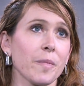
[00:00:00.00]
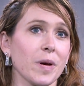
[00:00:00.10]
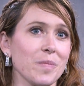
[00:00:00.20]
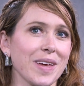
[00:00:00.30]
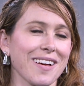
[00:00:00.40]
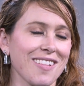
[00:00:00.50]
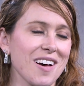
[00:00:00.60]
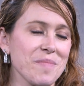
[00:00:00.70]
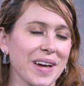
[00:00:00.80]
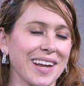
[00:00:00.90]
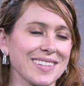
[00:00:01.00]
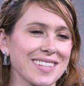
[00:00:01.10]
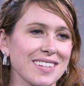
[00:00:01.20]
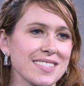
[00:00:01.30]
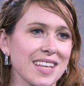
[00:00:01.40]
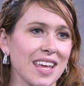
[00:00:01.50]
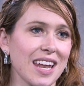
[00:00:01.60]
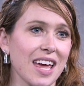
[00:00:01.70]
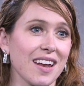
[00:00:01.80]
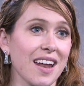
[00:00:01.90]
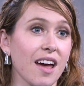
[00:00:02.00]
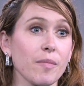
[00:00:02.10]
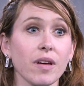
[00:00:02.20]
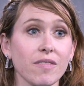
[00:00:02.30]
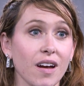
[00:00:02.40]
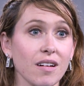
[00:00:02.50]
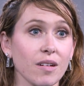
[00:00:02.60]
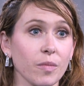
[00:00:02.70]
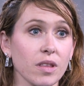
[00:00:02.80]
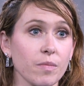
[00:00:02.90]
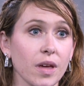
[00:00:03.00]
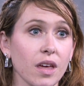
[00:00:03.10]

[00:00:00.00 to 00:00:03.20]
But being a law-abiding citizen, I didn't have my firearm with